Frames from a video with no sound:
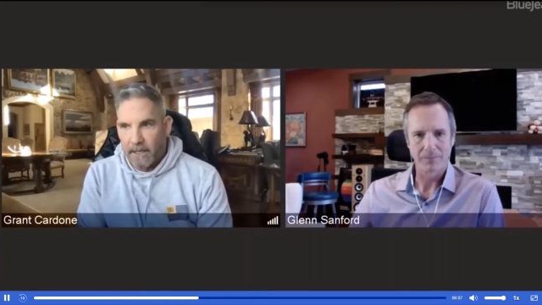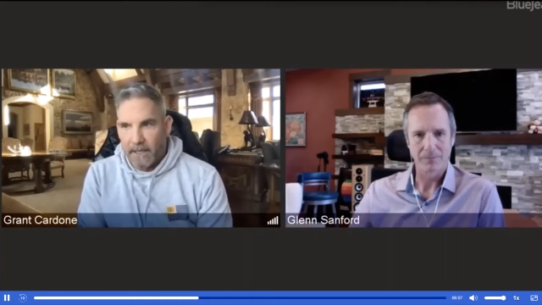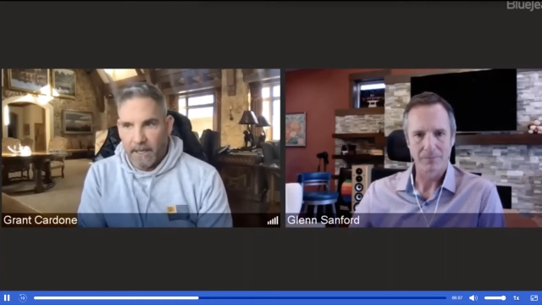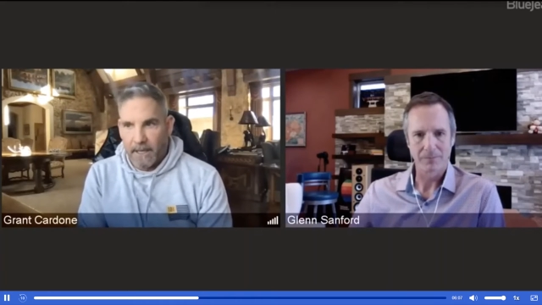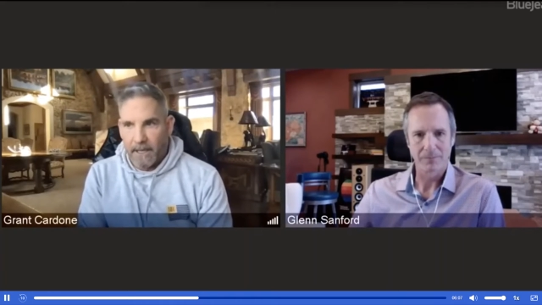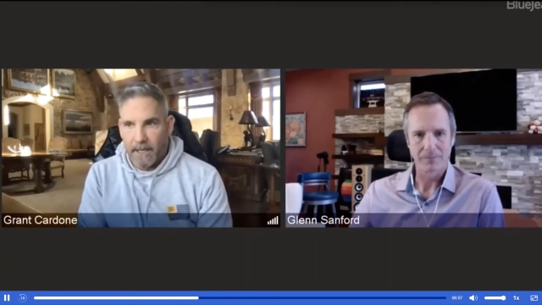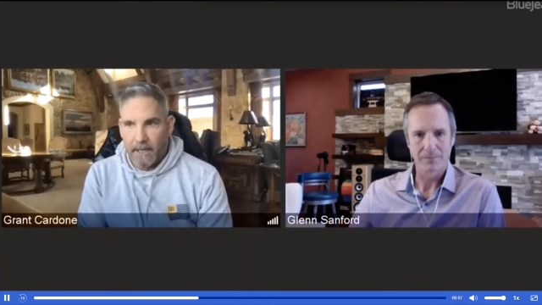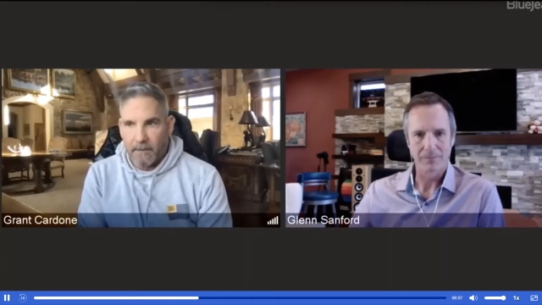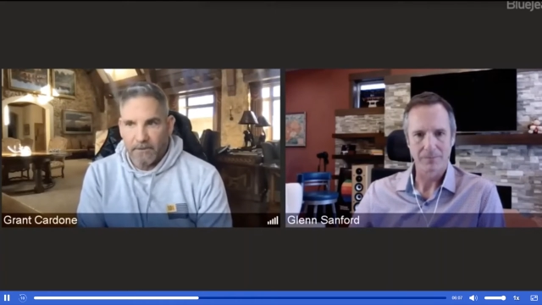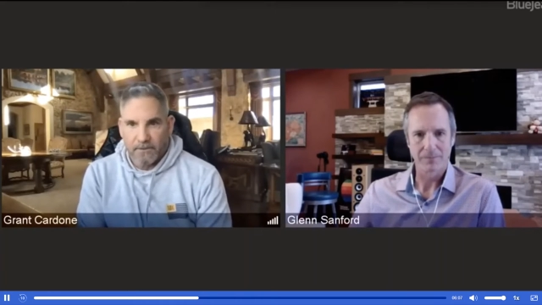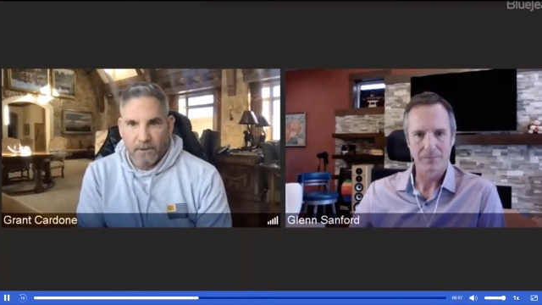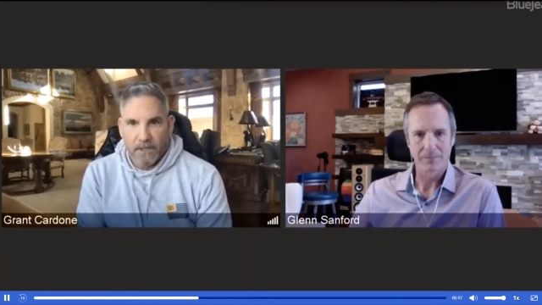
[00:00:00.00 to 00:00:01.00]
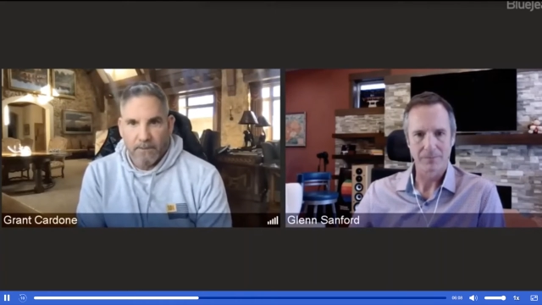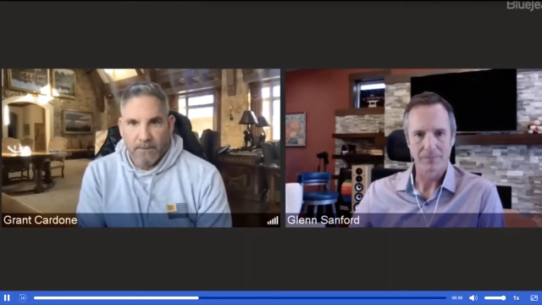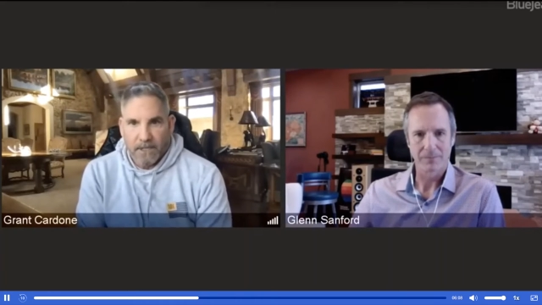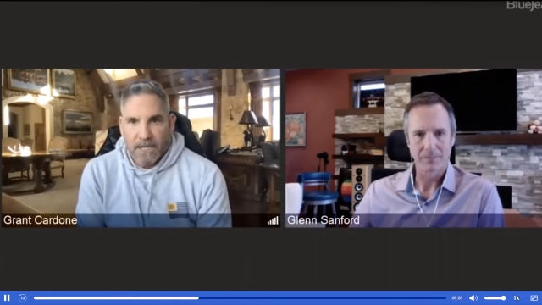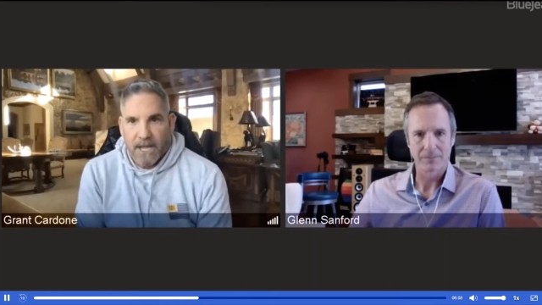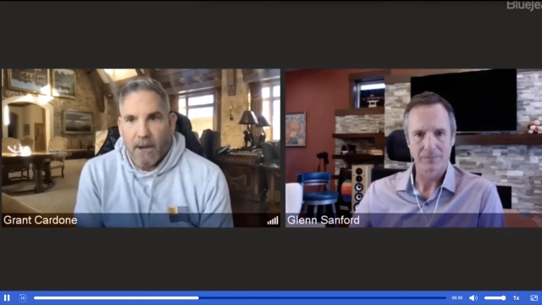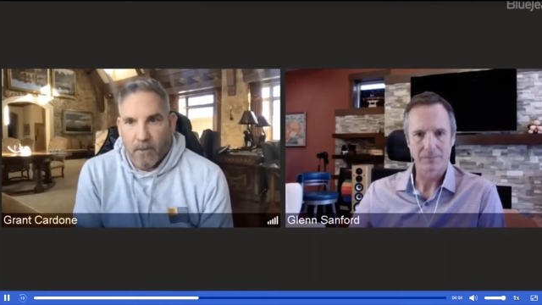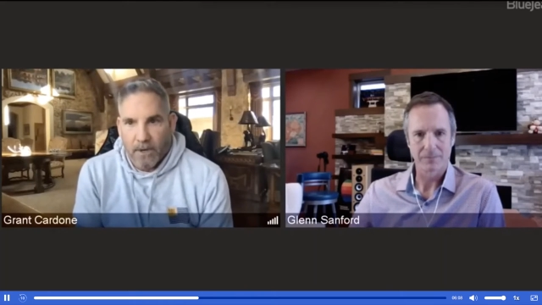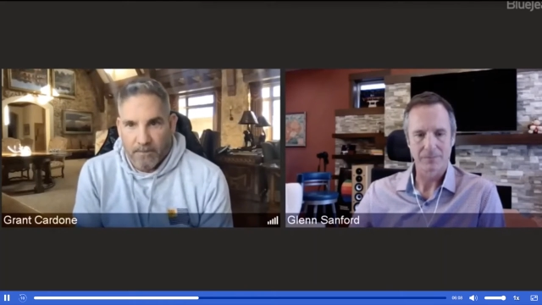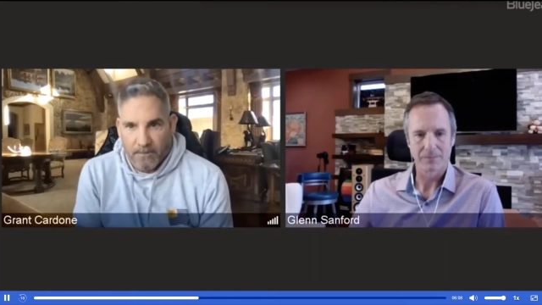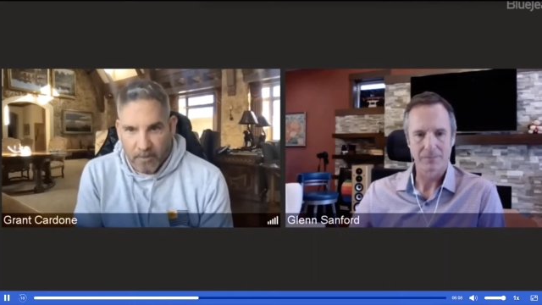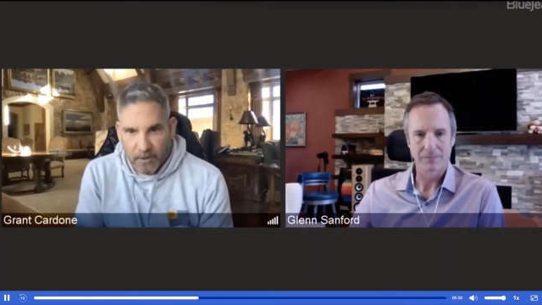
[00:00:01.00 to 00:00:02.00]
Speaker 1: And it was really because I
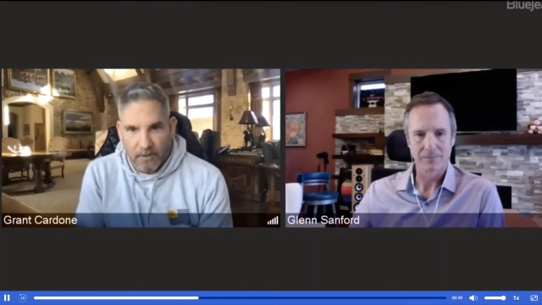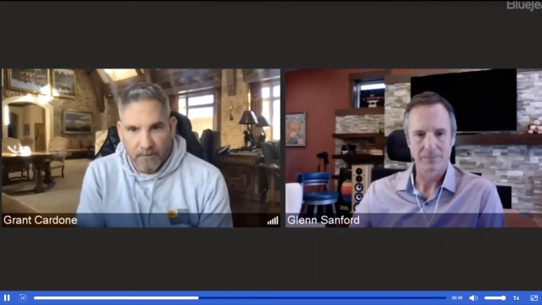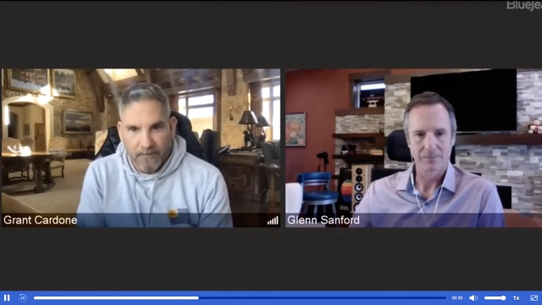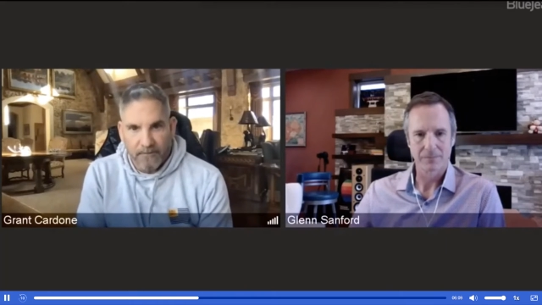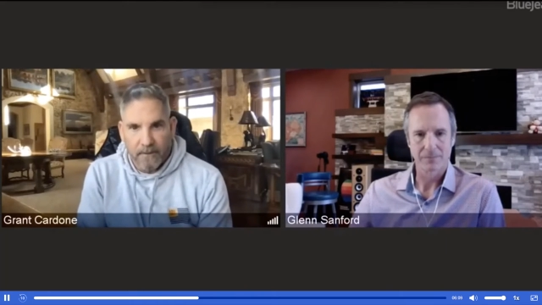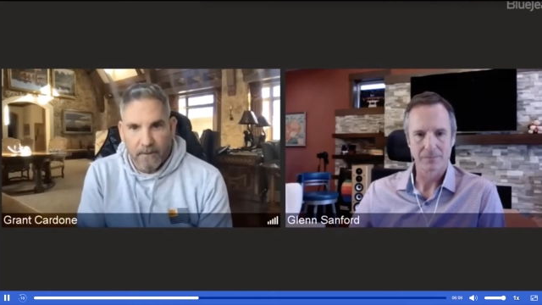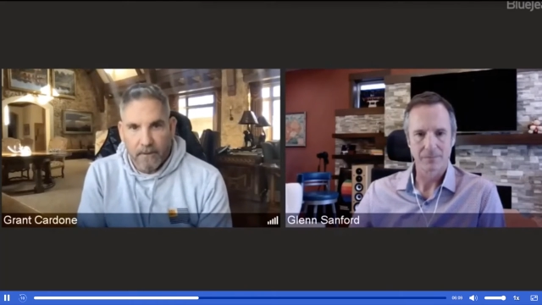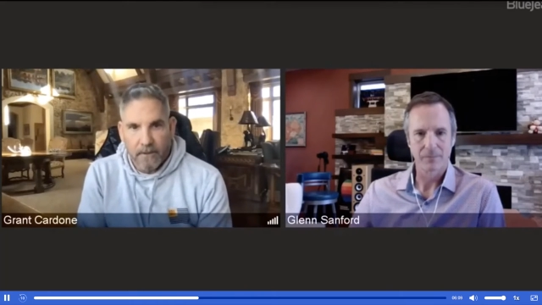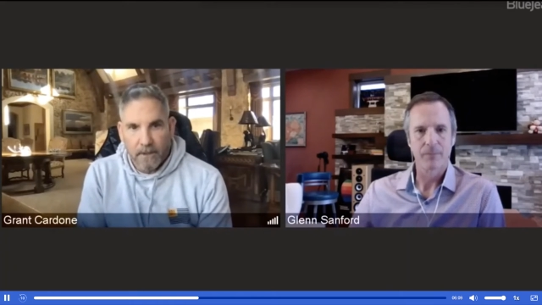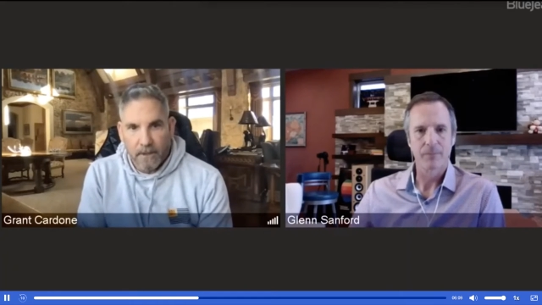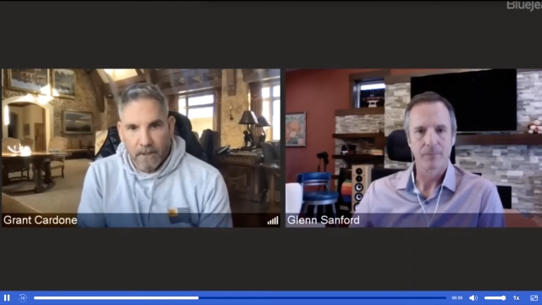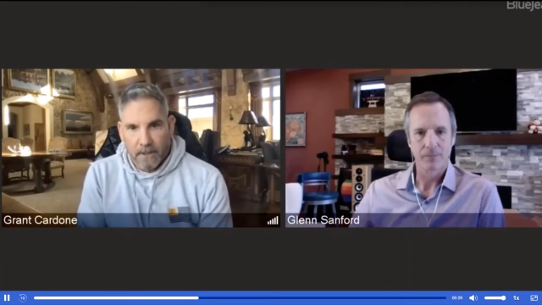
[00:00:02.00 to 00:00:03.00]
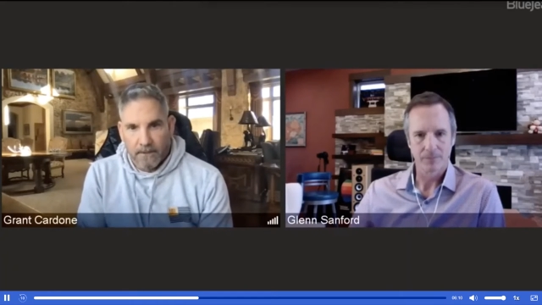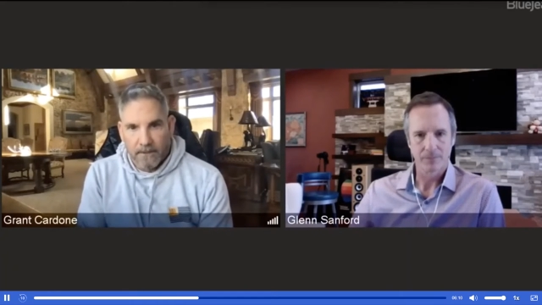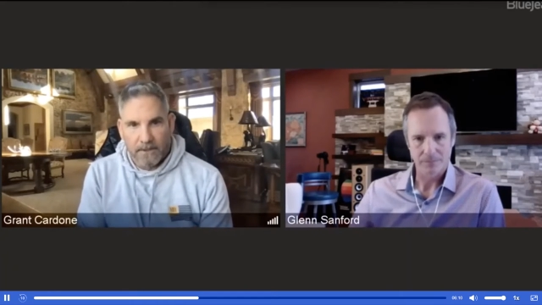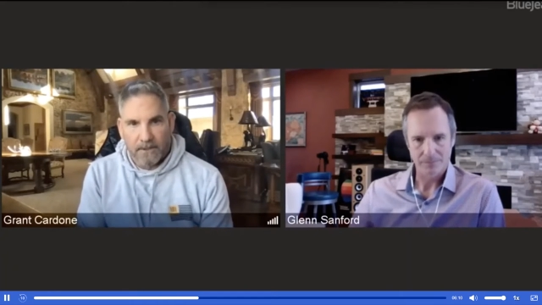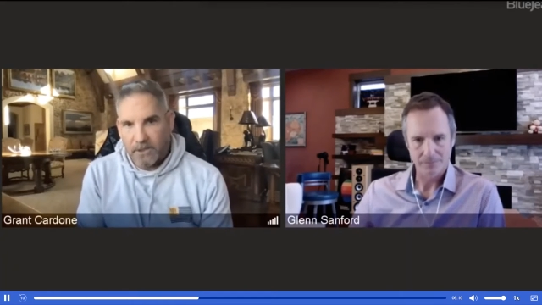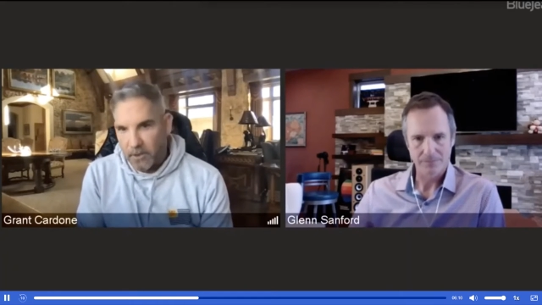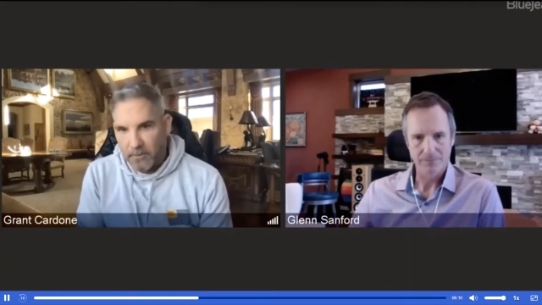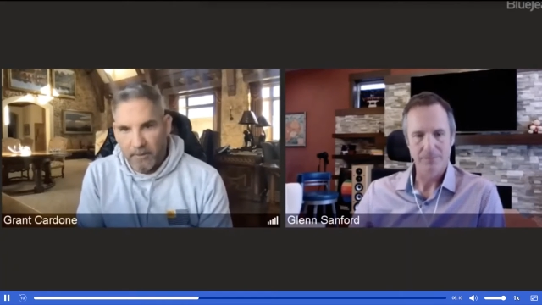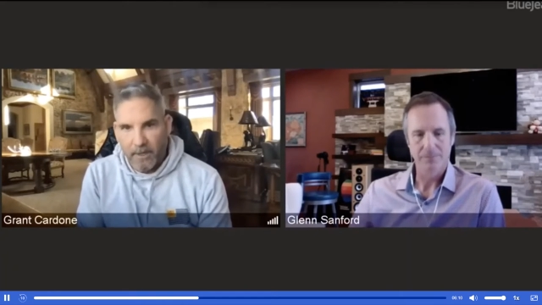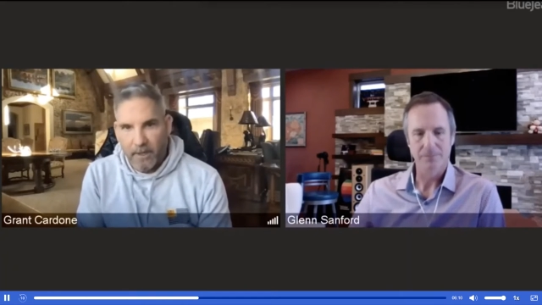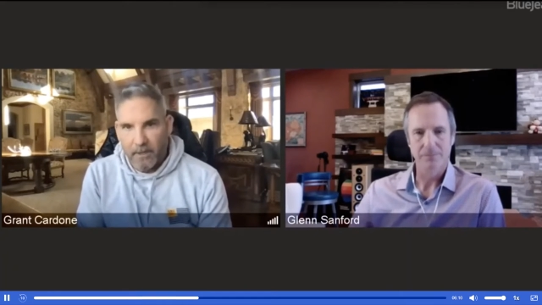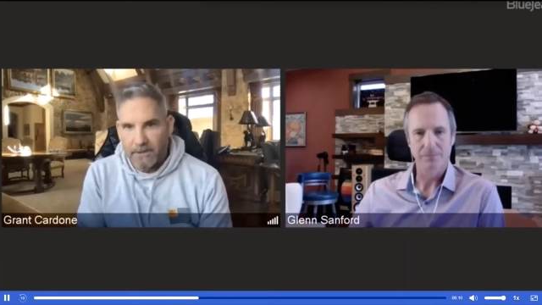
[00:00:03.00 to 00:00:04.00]
want to prove that the Super Bowl